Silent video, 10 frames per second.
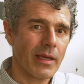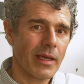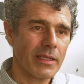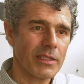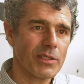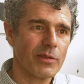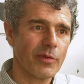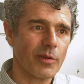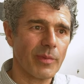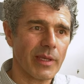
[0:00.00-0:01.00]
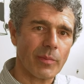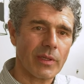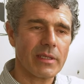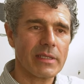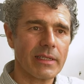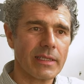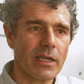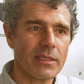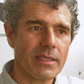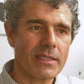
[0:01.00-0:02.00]
issue for me, because I need
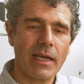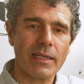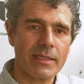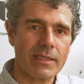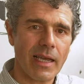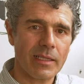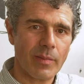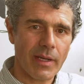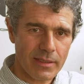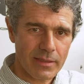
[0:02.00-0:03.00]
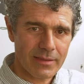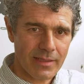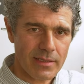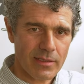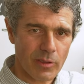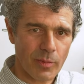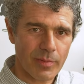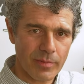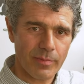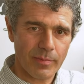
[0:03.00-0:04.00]
utter silence at my desktop
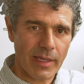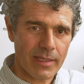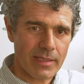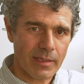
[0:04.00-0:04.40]
place,